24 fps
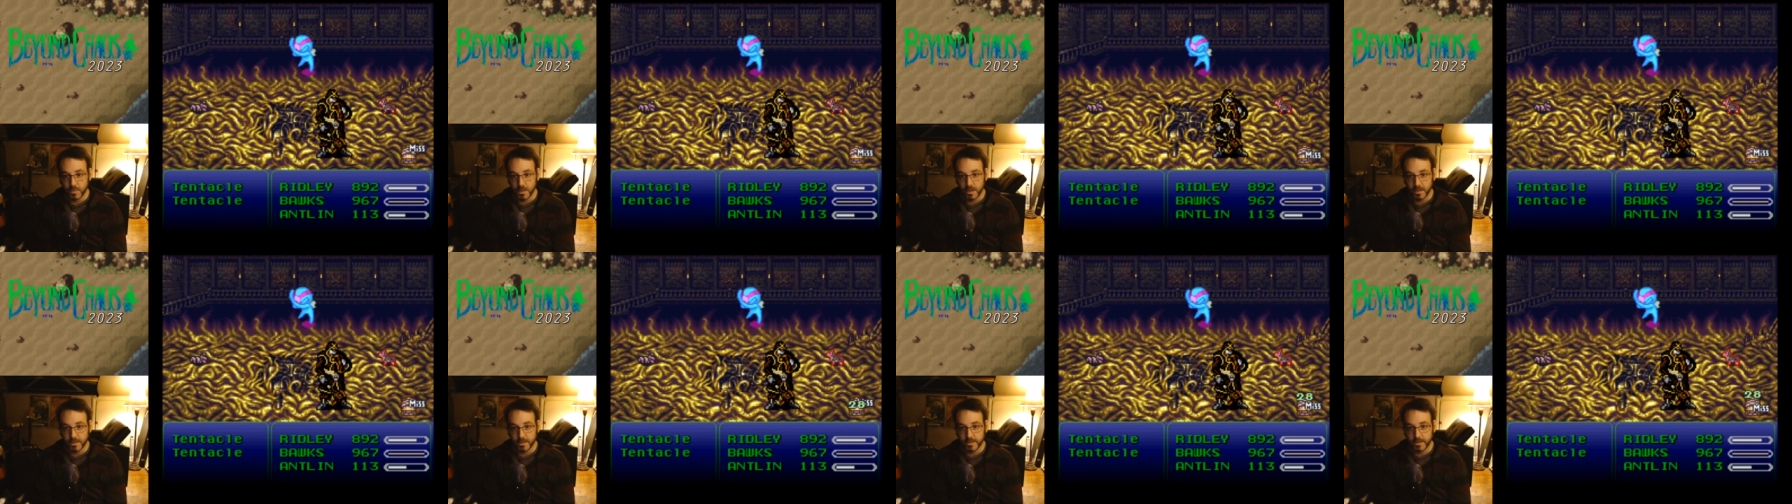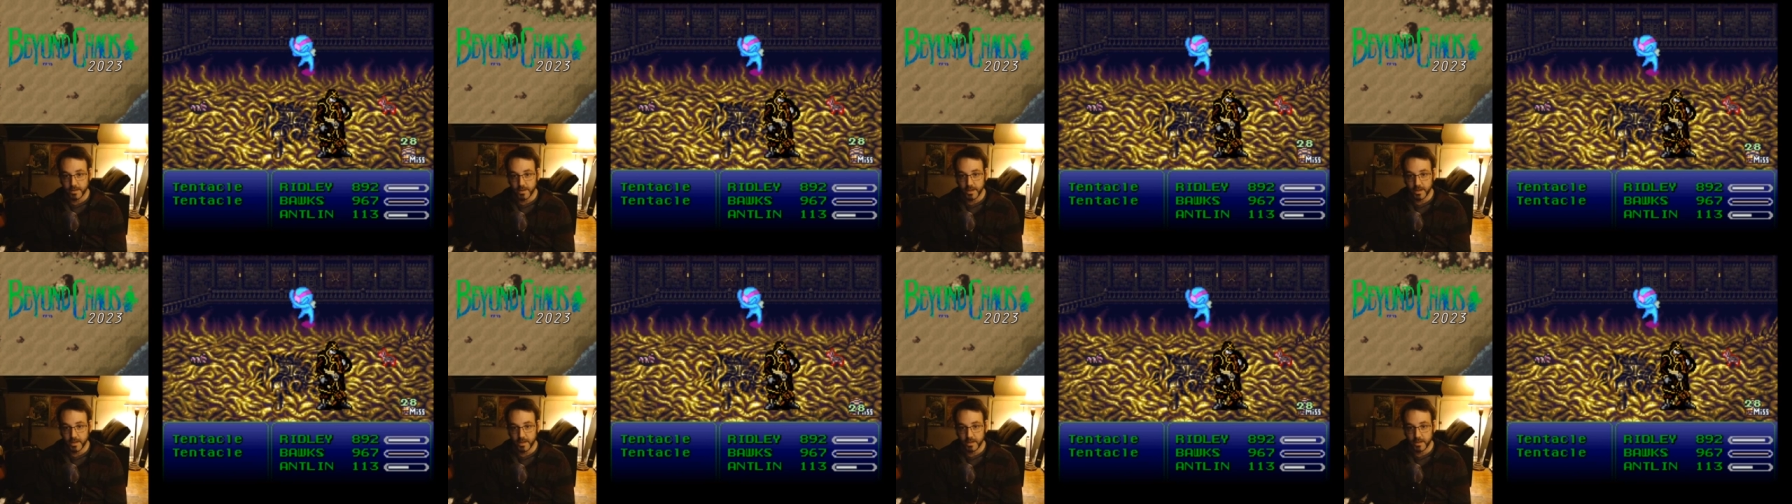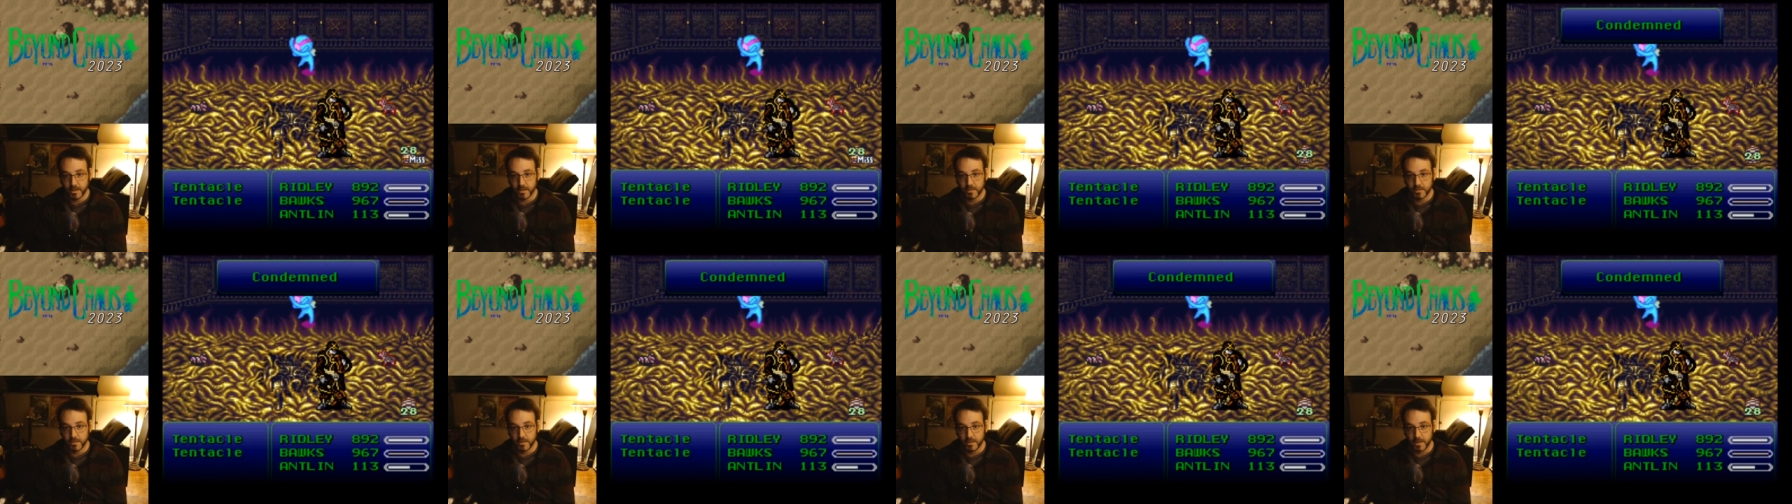Blocked it
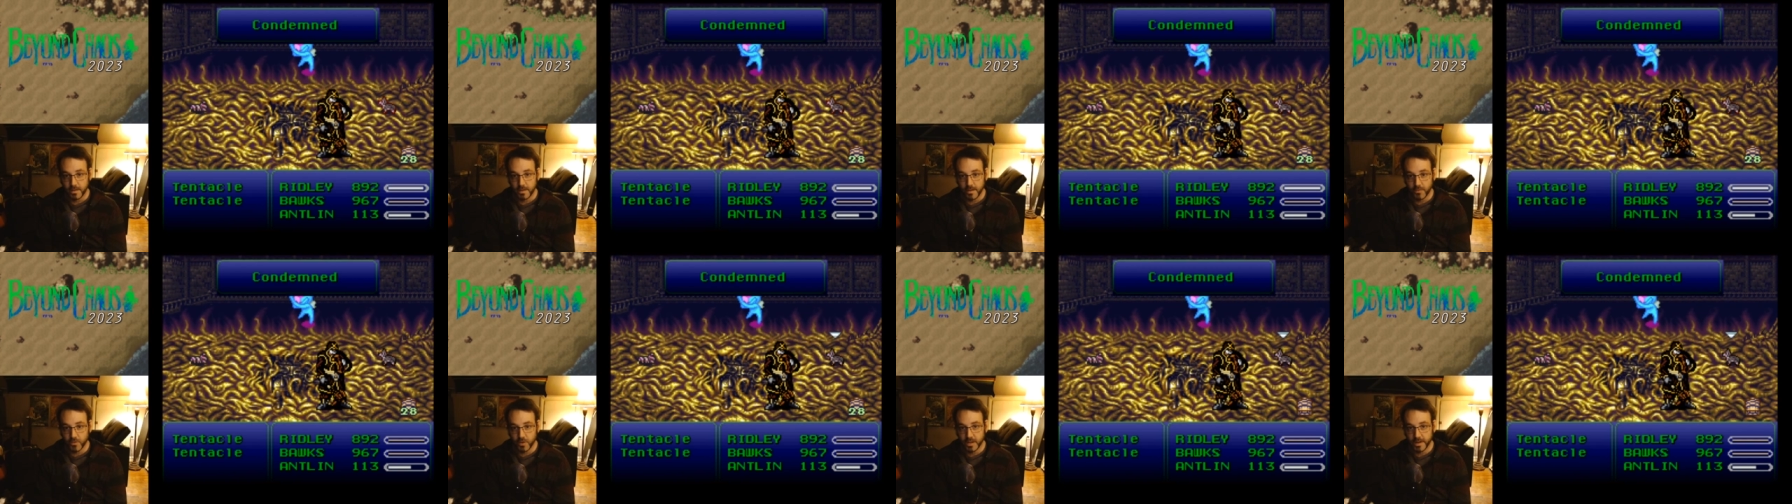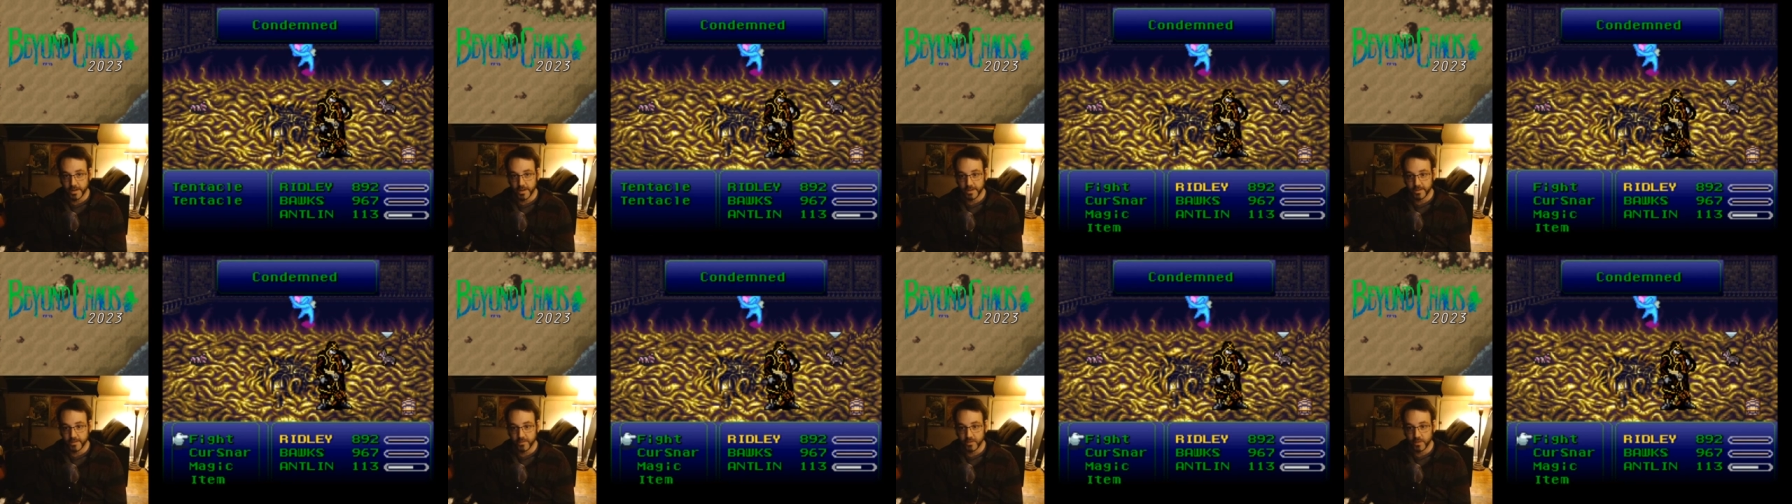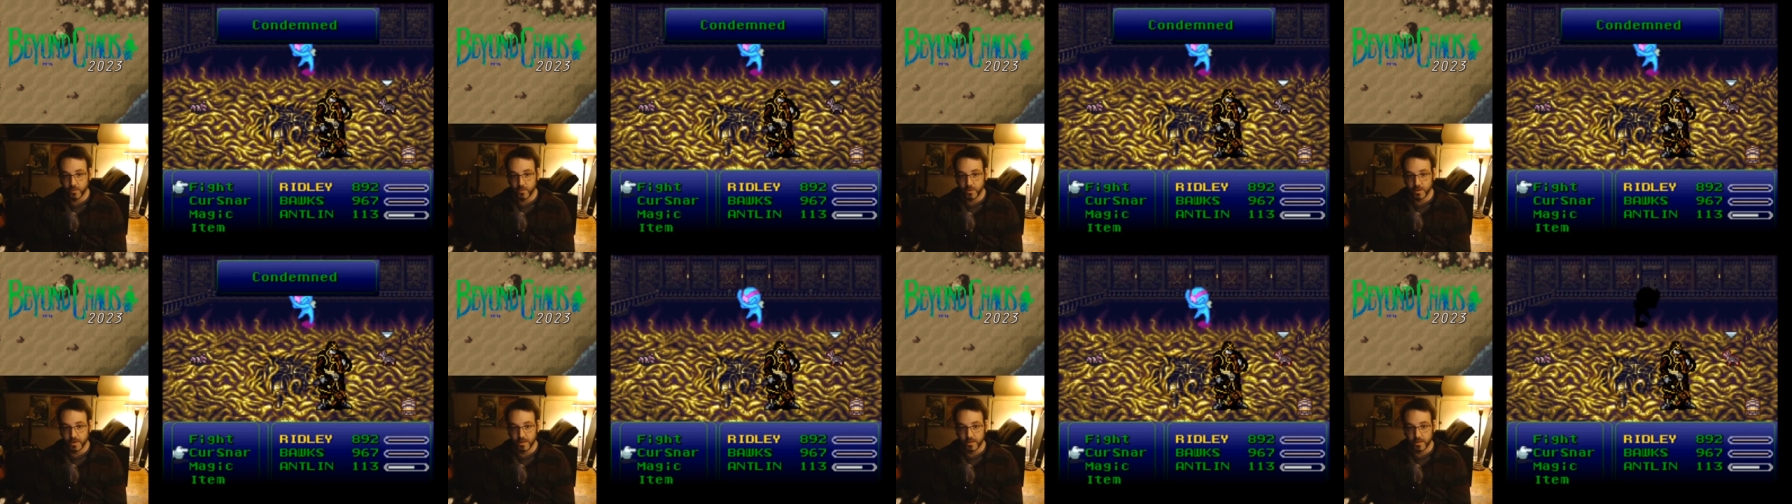again. Never gonna get to
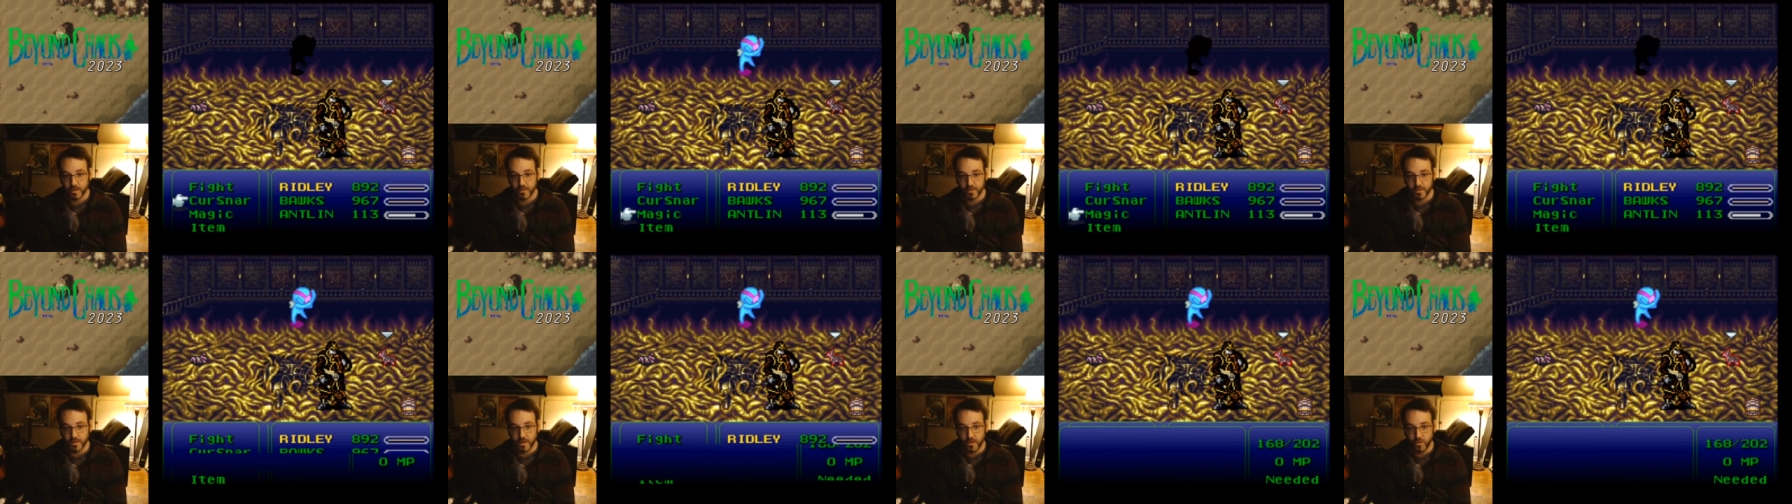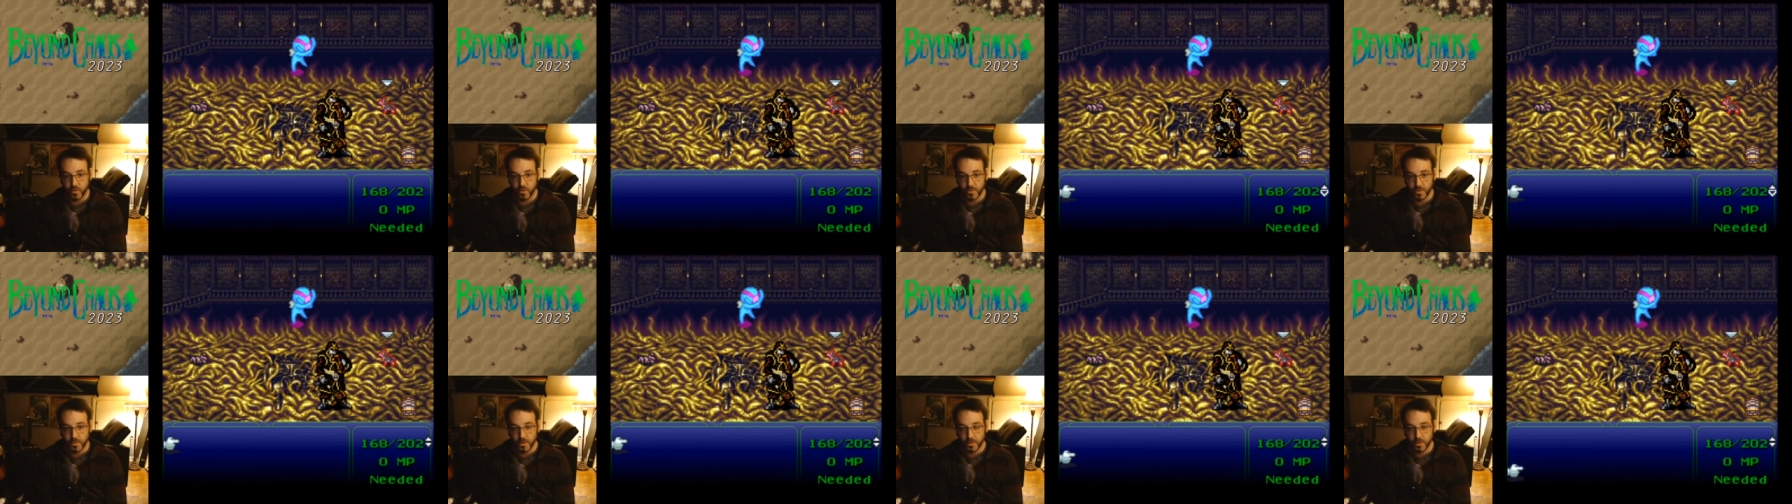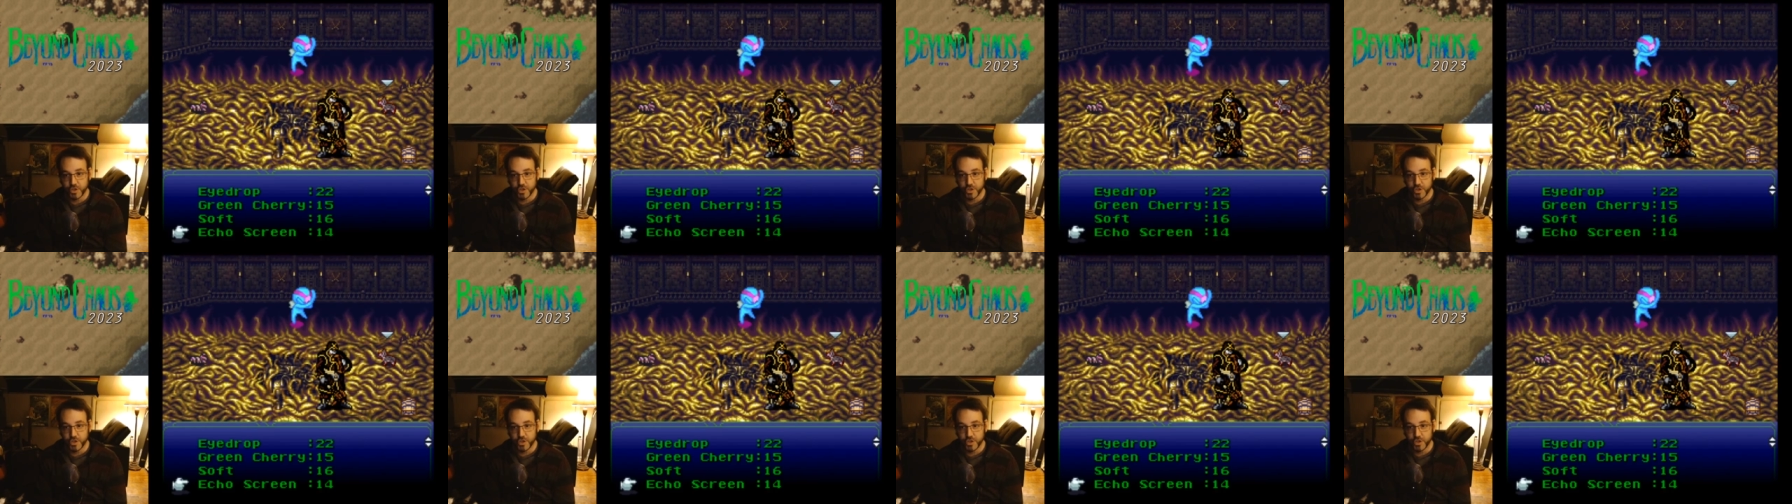see what it does, I hope.